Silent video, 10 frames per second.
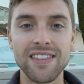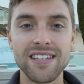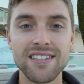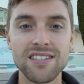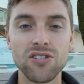
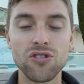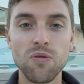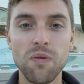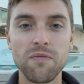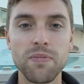this is a
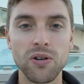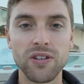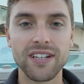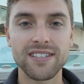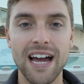group of
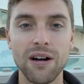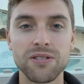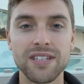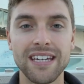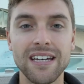buildings
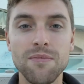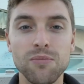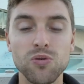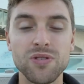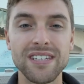housing
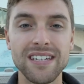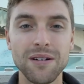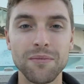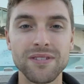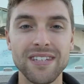
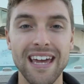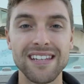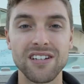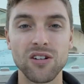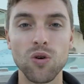museums
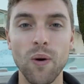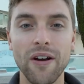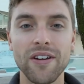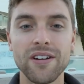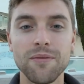and an
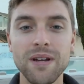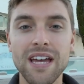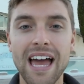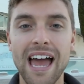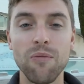aquarium,
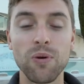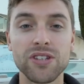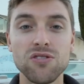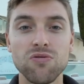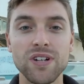and what
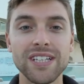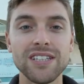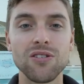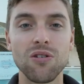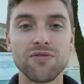they're really
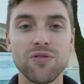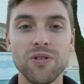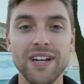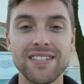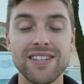known
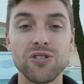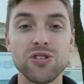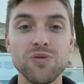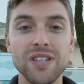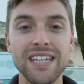for is their
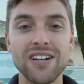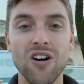unique